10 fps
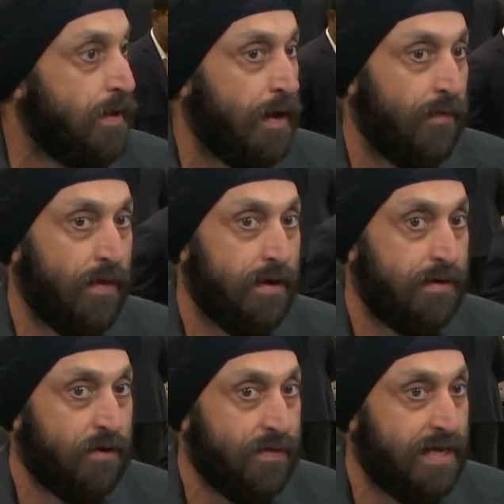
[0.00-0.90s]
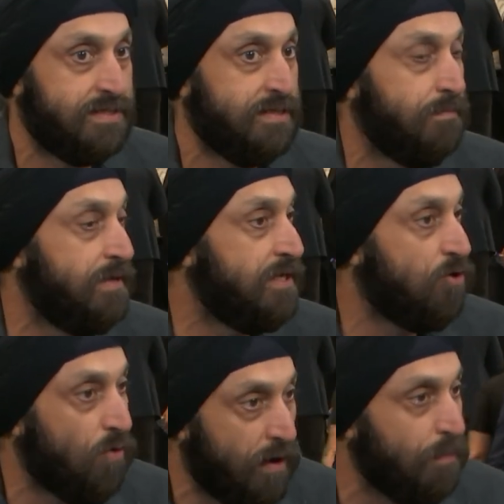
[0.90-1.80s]
And then it creates an
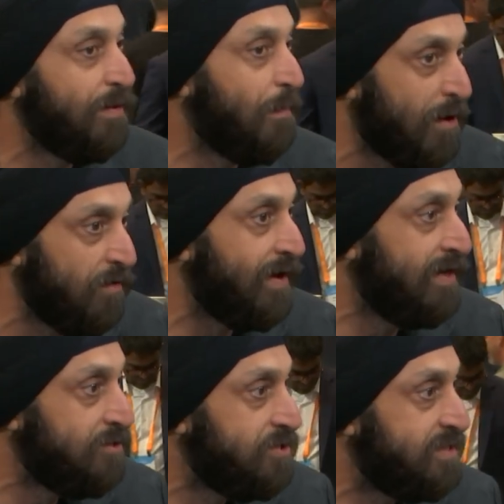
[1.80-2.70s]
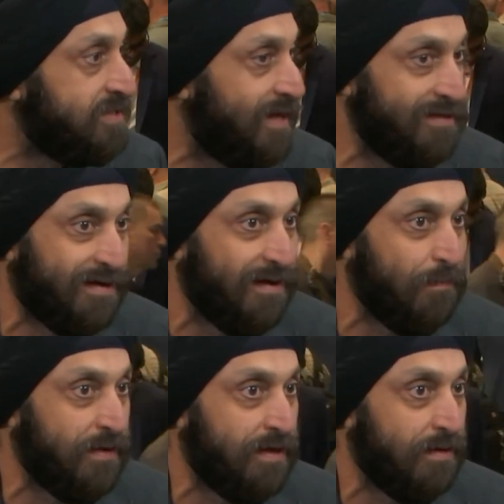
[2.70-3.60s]
incredible amount of energy inside the
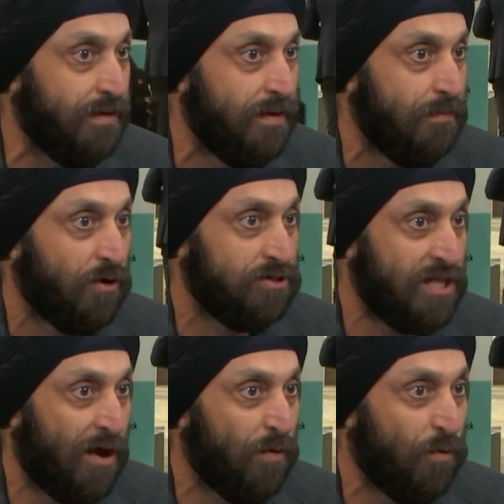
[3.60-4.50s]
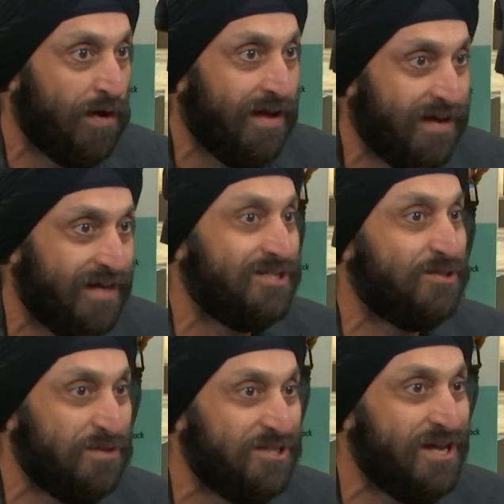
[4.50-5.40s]
company because now we're like
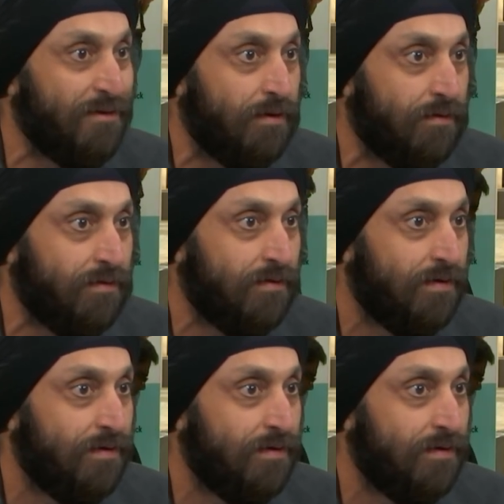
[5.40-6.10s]
customer zero. Yeah.